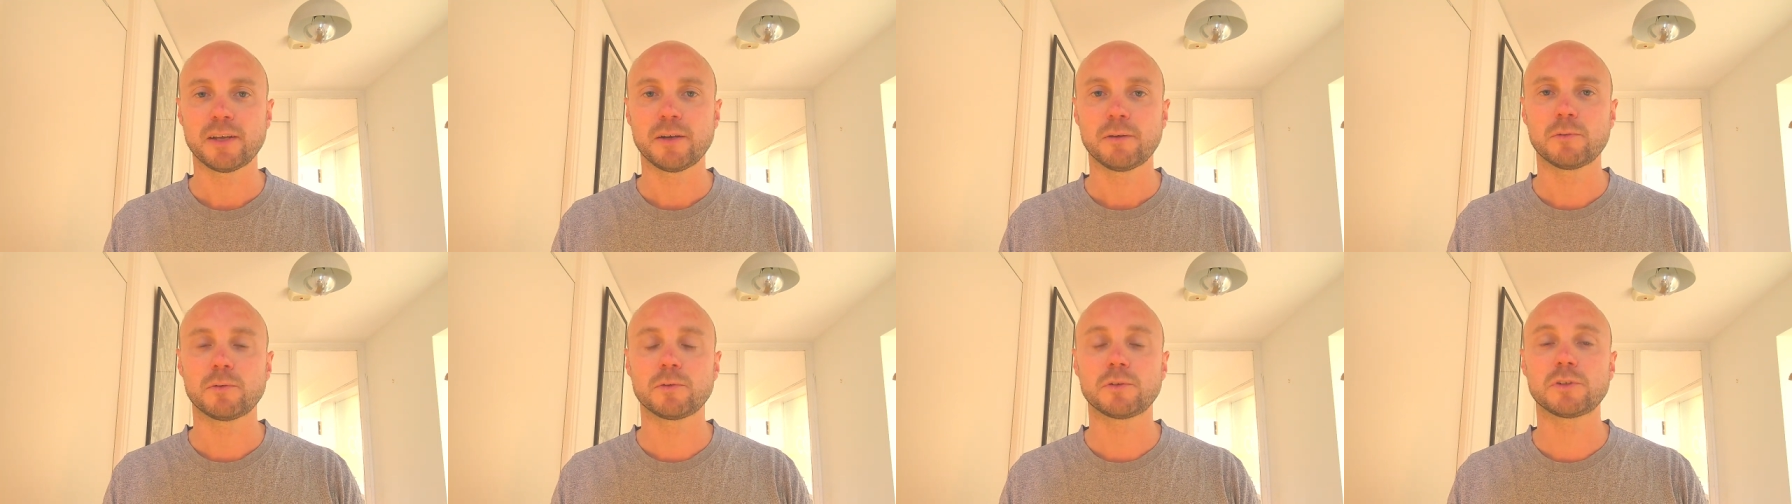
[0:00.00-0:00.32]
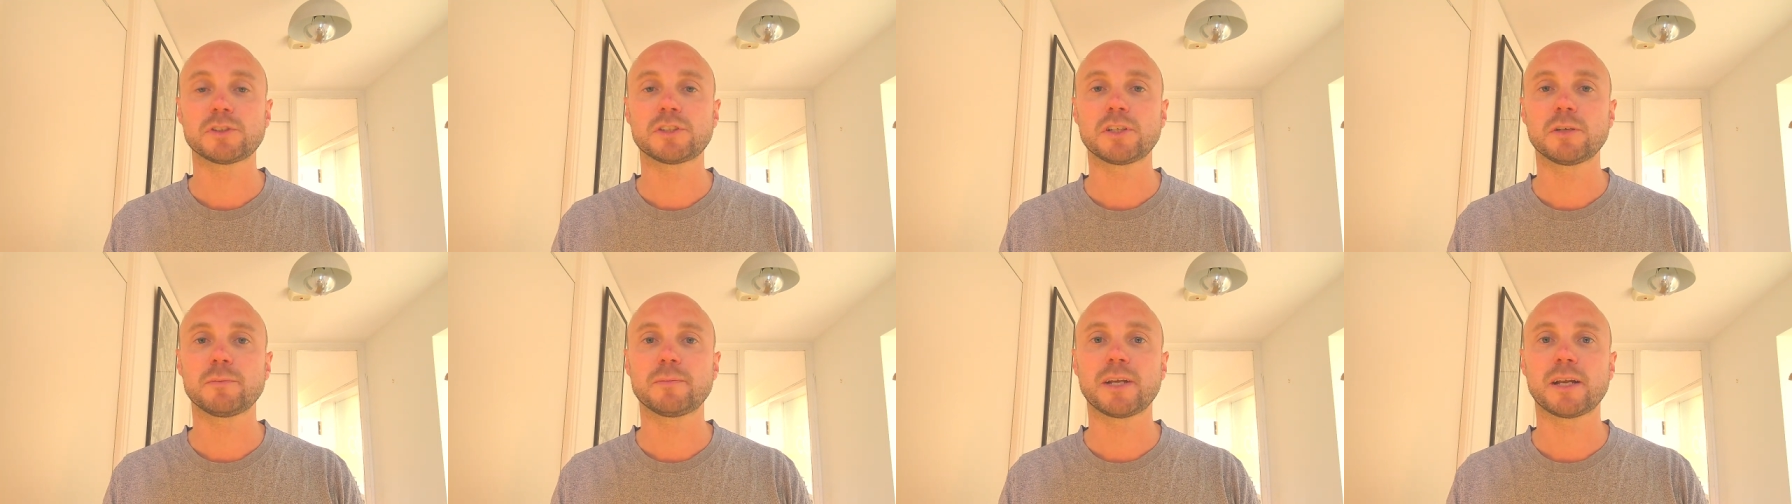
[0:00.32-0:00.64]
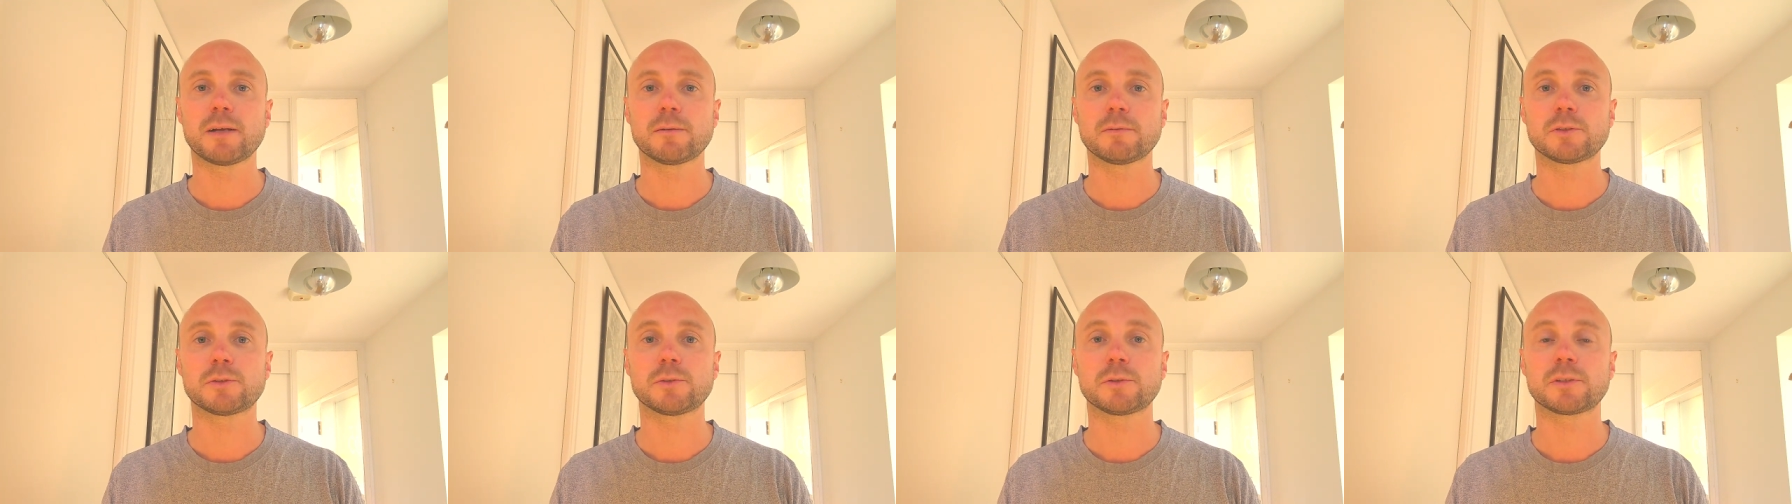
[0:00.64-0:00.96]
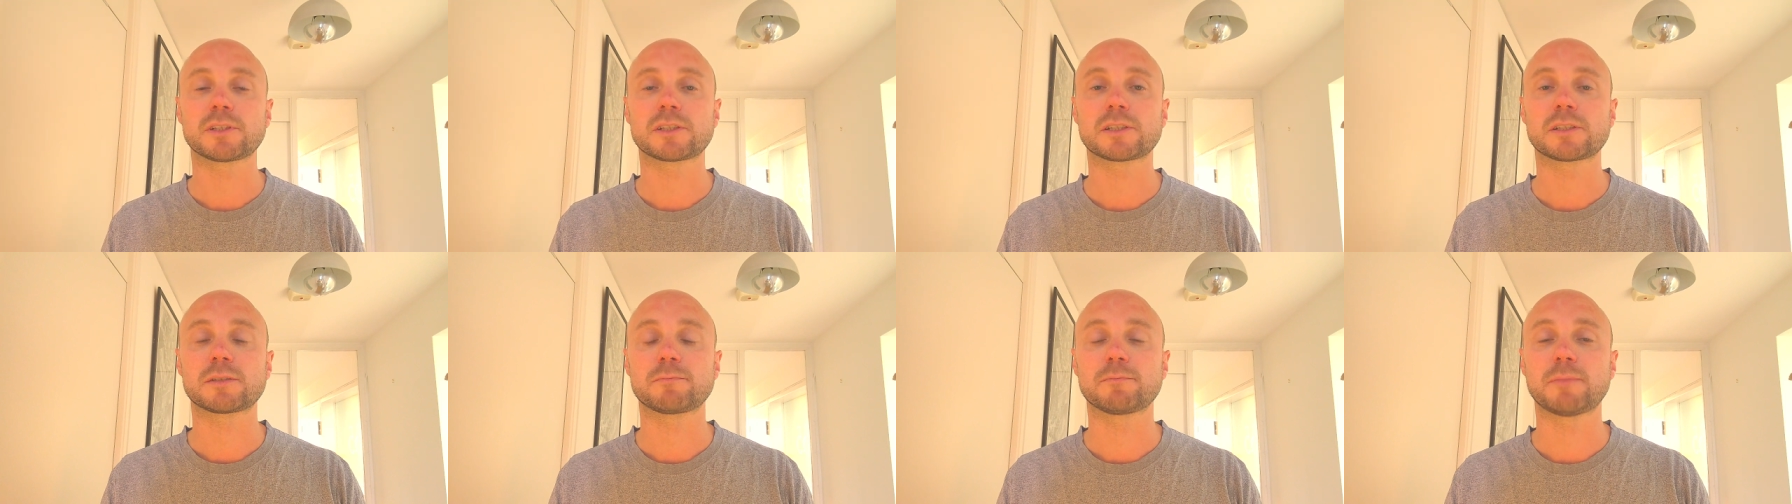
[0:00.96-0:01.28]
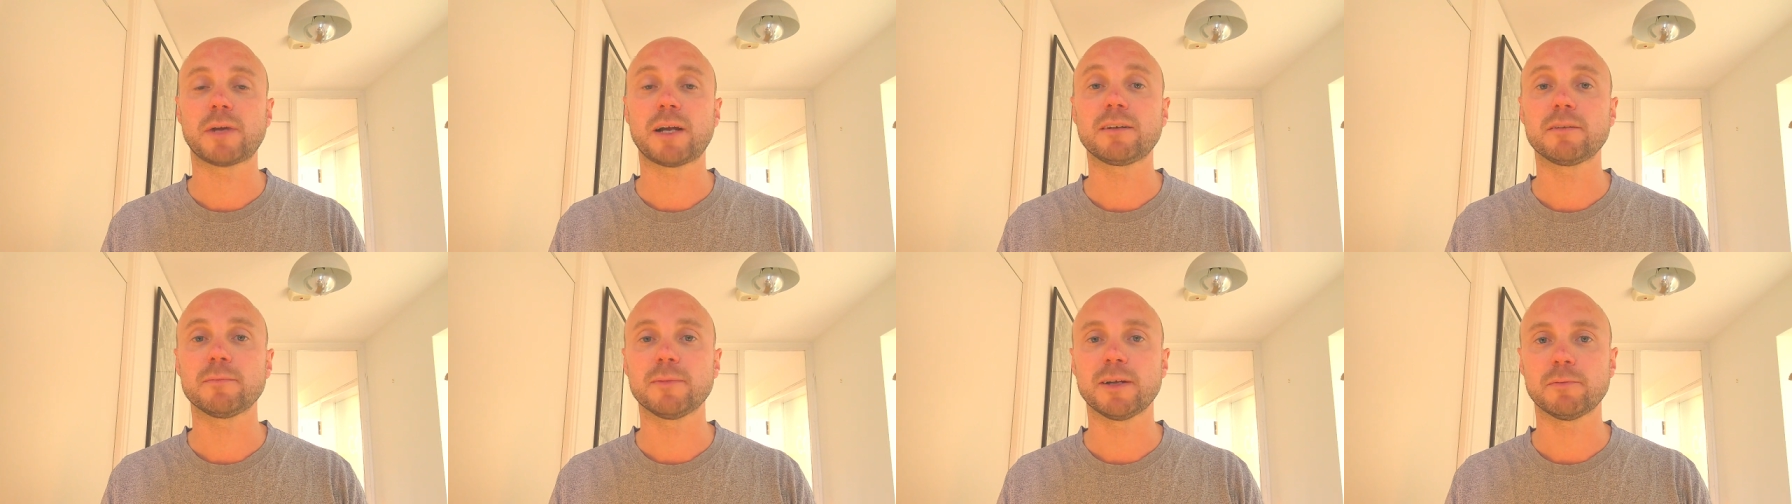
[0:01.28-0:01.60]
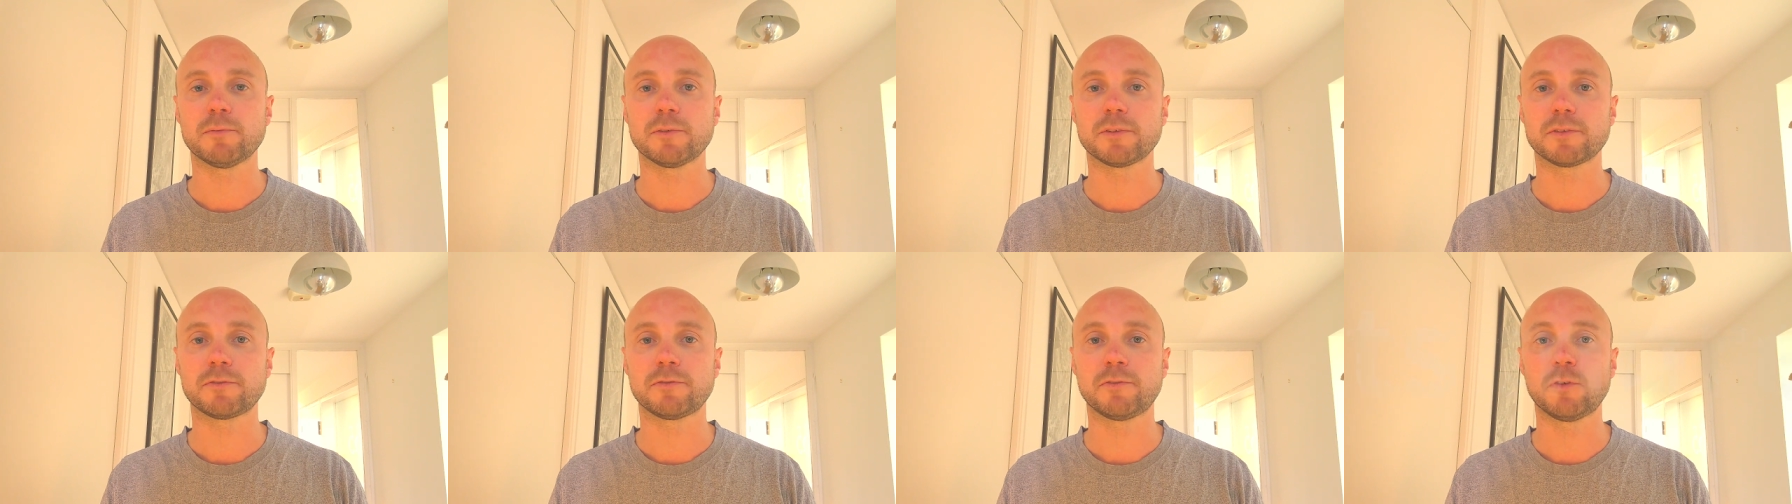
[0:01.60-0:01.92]
We'll also be able to experiment
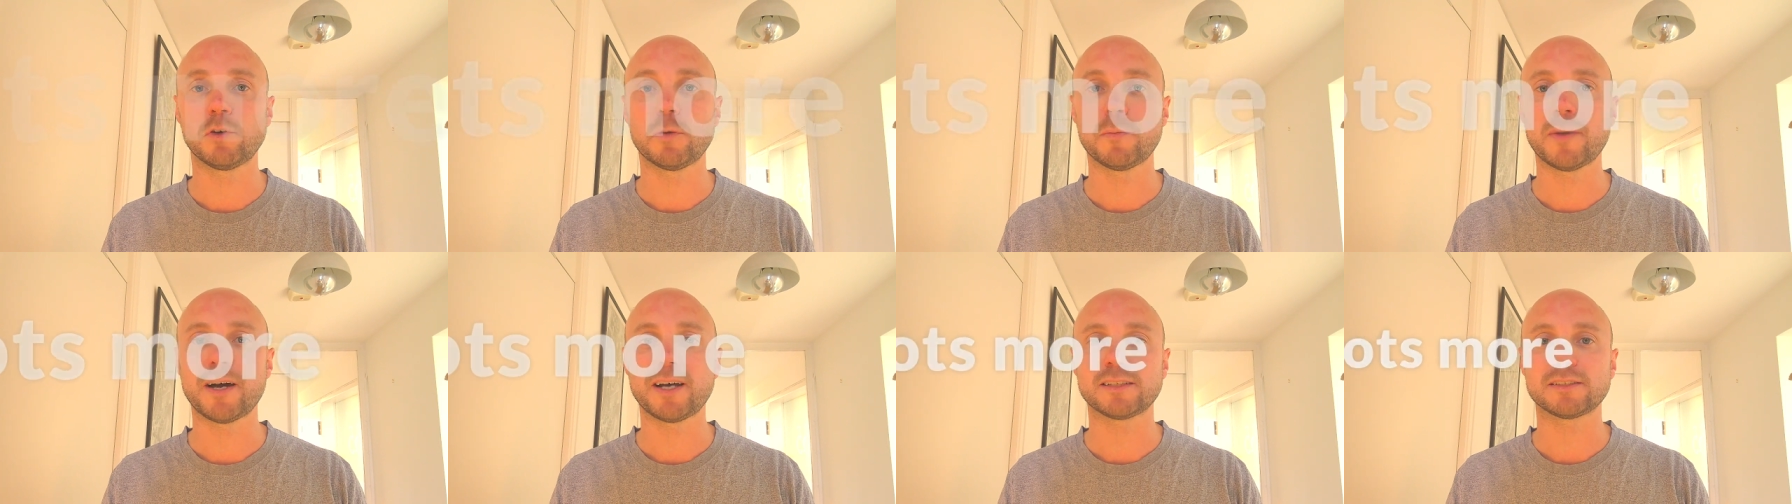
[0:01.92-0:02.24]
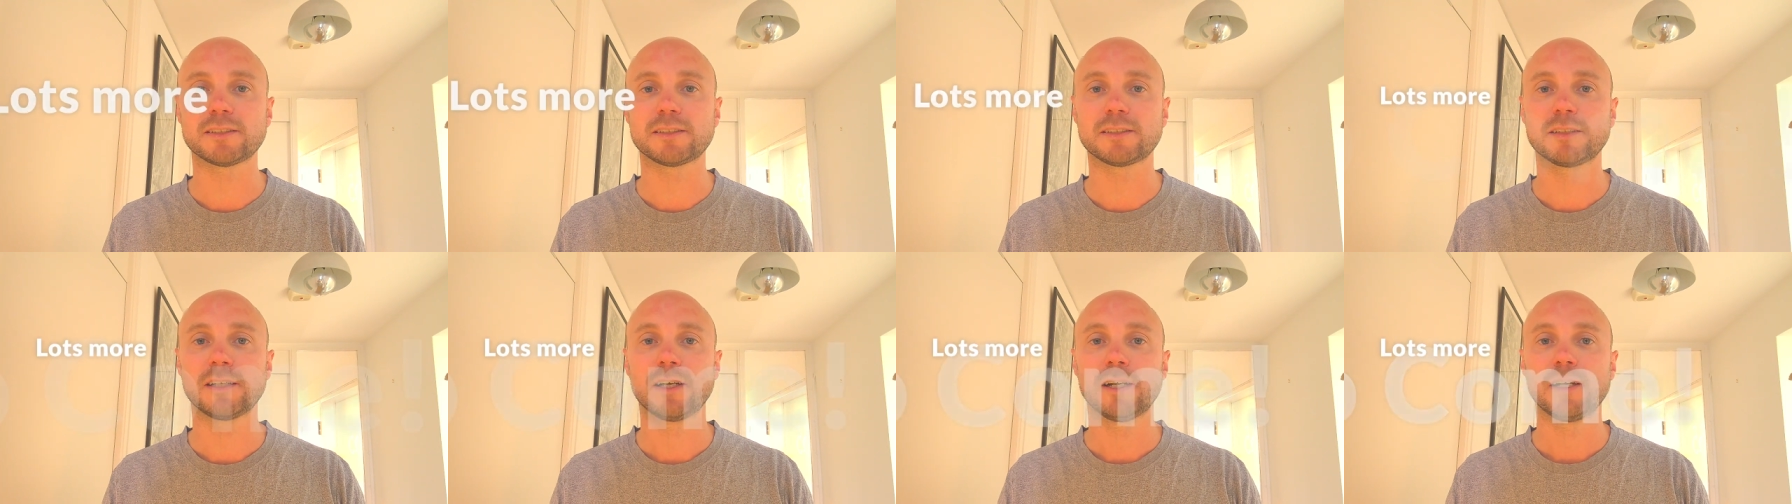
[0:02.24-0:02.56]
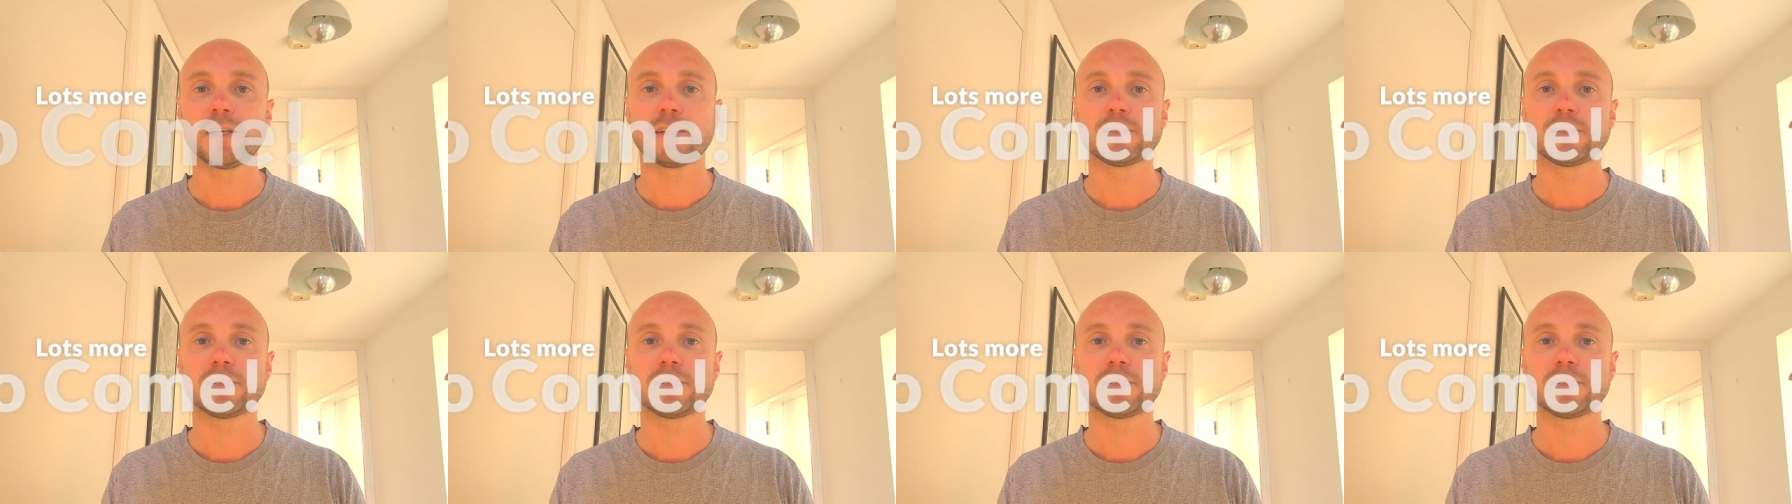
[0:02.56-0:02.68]
with formats,